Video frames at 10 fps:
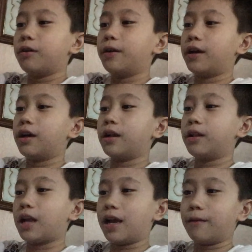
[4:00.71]

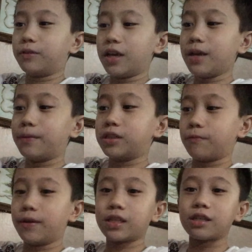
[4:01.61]
Well, I have the image
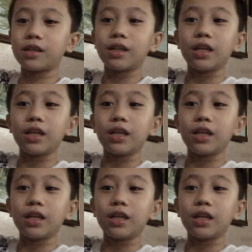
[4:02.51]
of it.